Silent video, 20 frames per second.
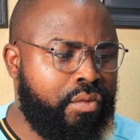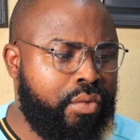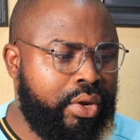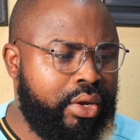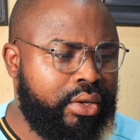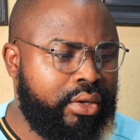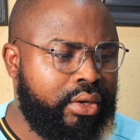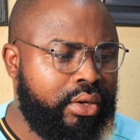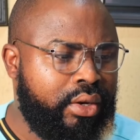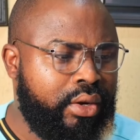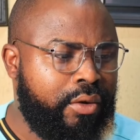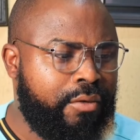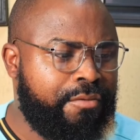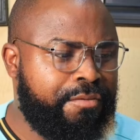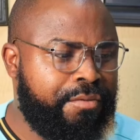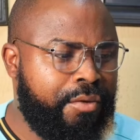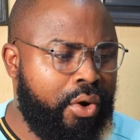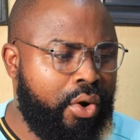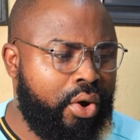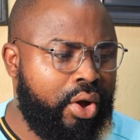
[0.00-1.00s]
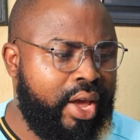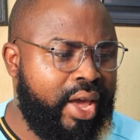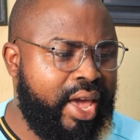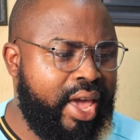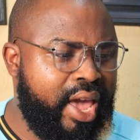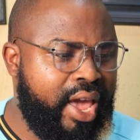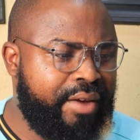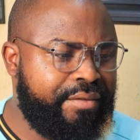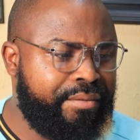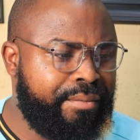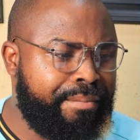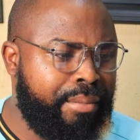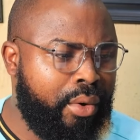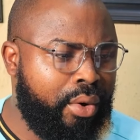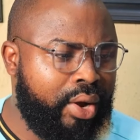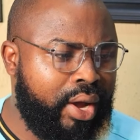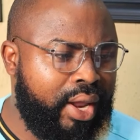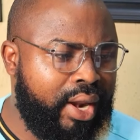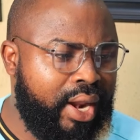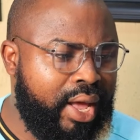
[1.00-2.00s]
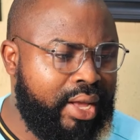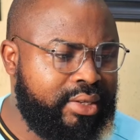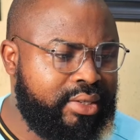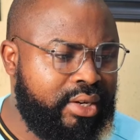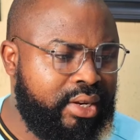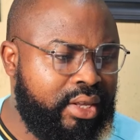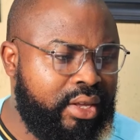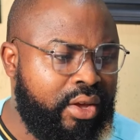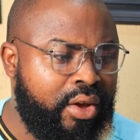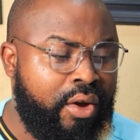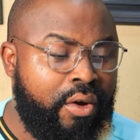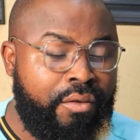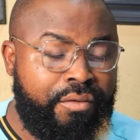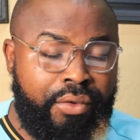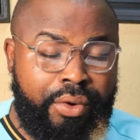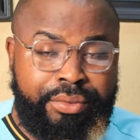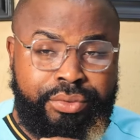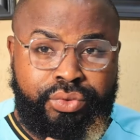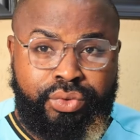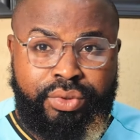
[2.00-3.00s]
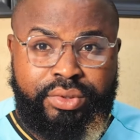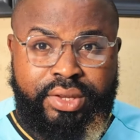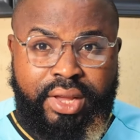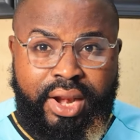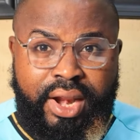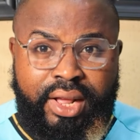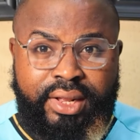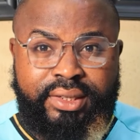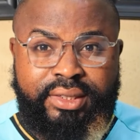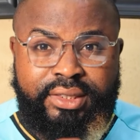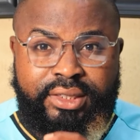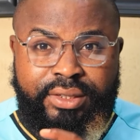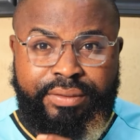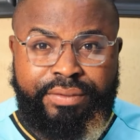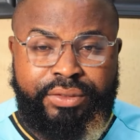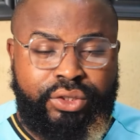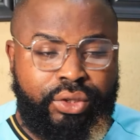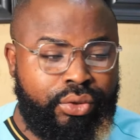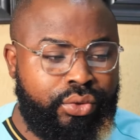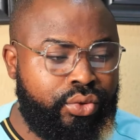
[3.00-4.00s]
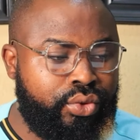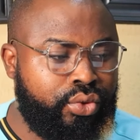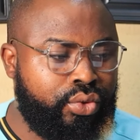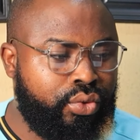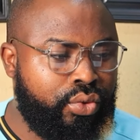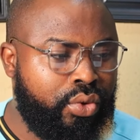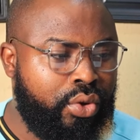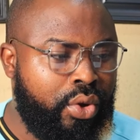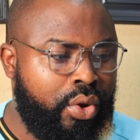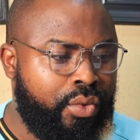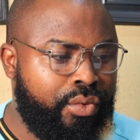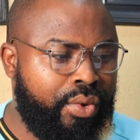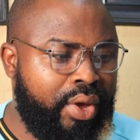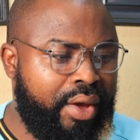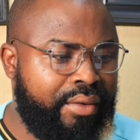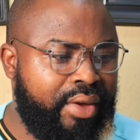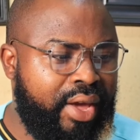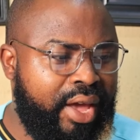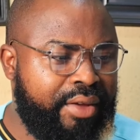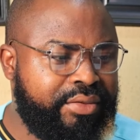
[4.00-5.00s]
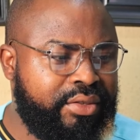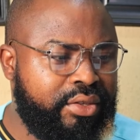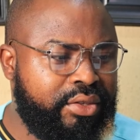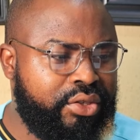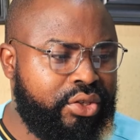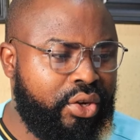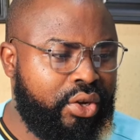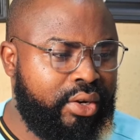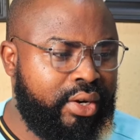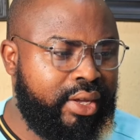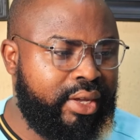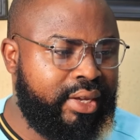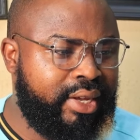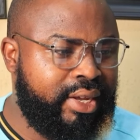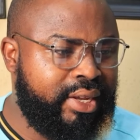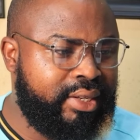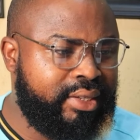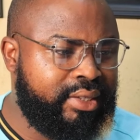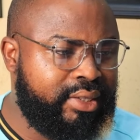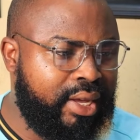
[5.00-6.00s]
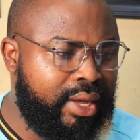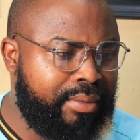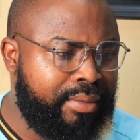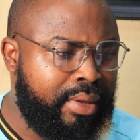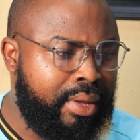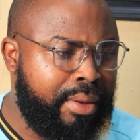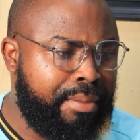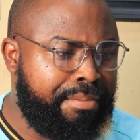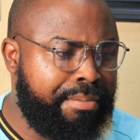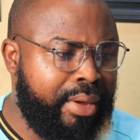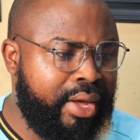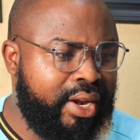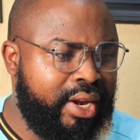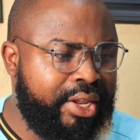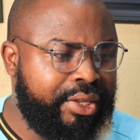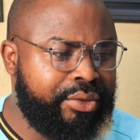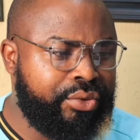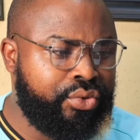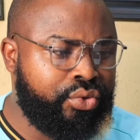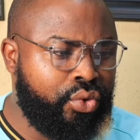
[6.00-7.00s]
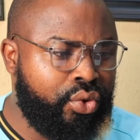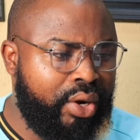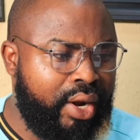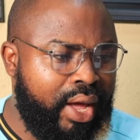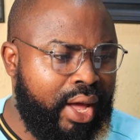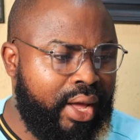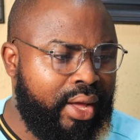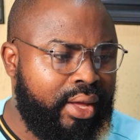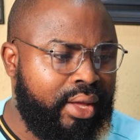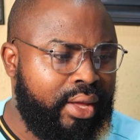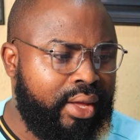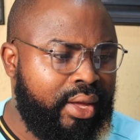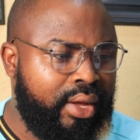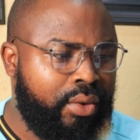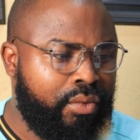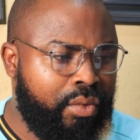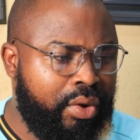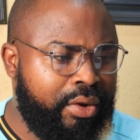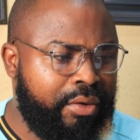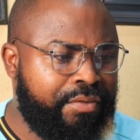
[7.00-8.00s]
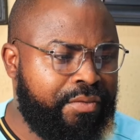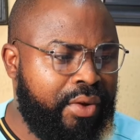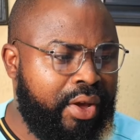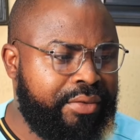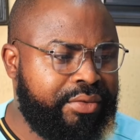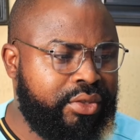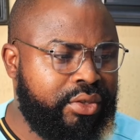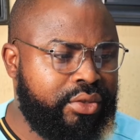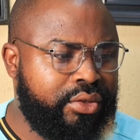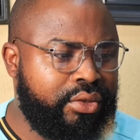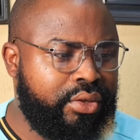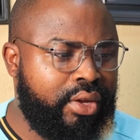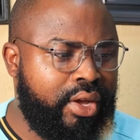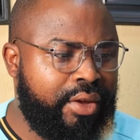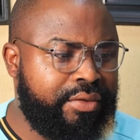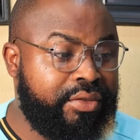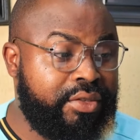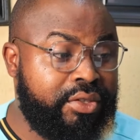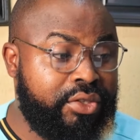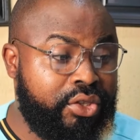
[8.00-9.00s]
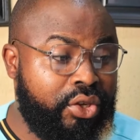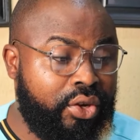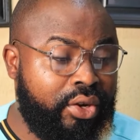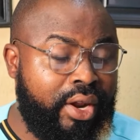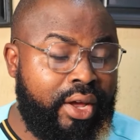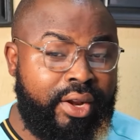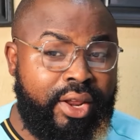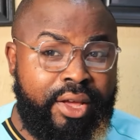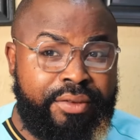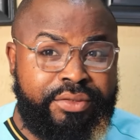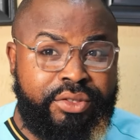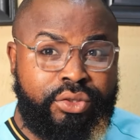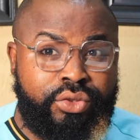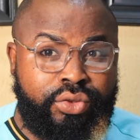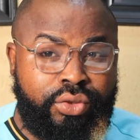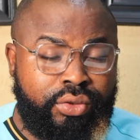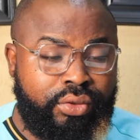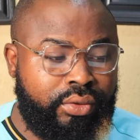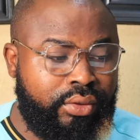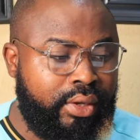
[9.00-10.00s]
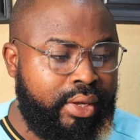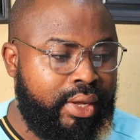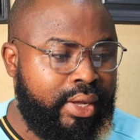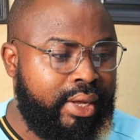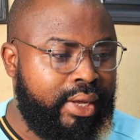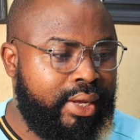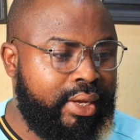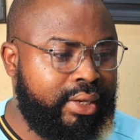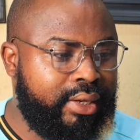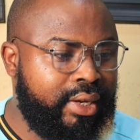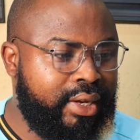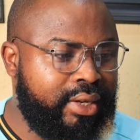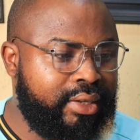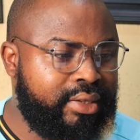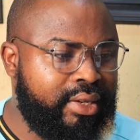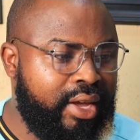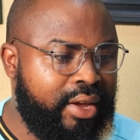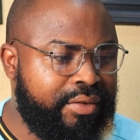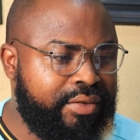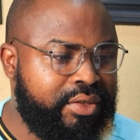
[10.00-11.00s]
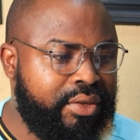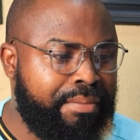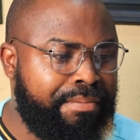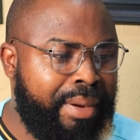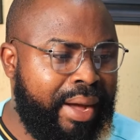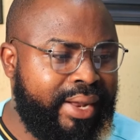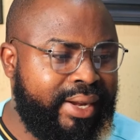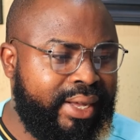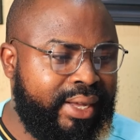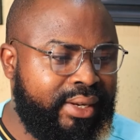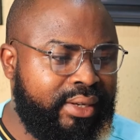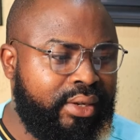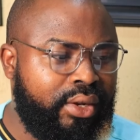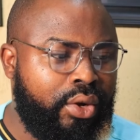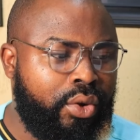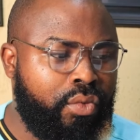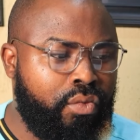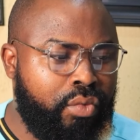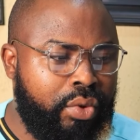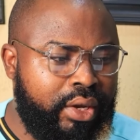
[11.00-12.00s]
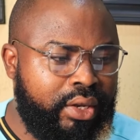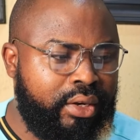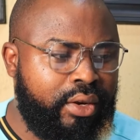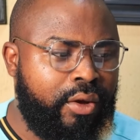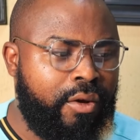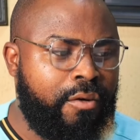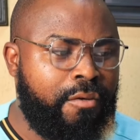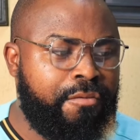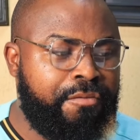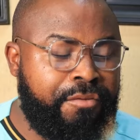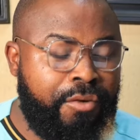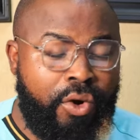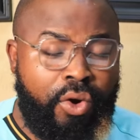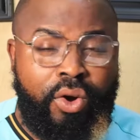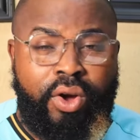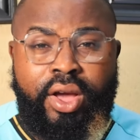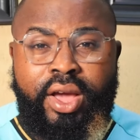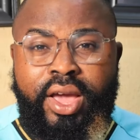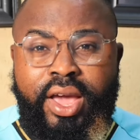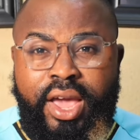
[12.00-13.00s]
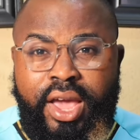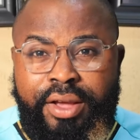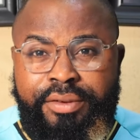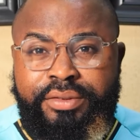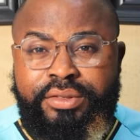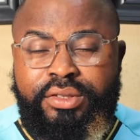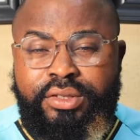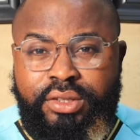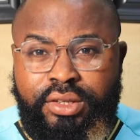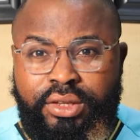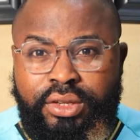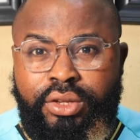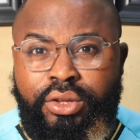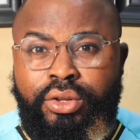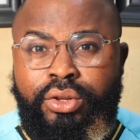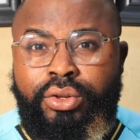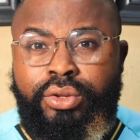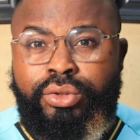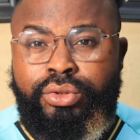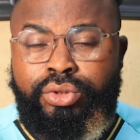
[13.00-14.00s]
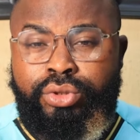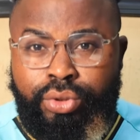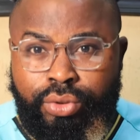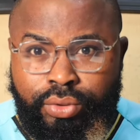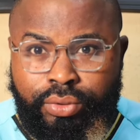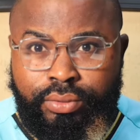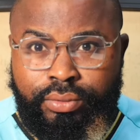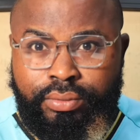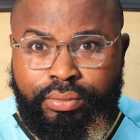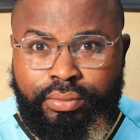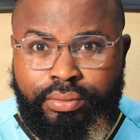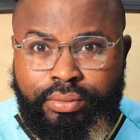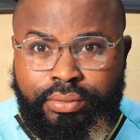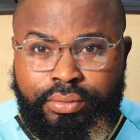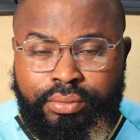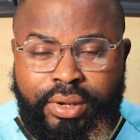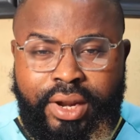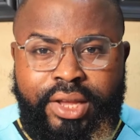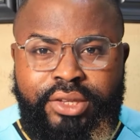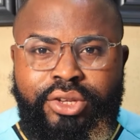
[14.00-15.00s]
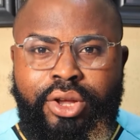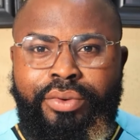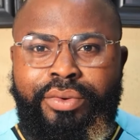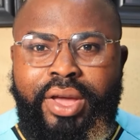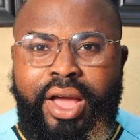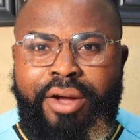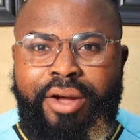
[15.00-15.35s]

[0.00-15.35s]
Win for Elfsborg. And lastly, from Switzerland Division 2, we have FC Zion against Berlinzona. Win for FC Zion. And FC Thun against FC Baden. Win for FC Thun. That's all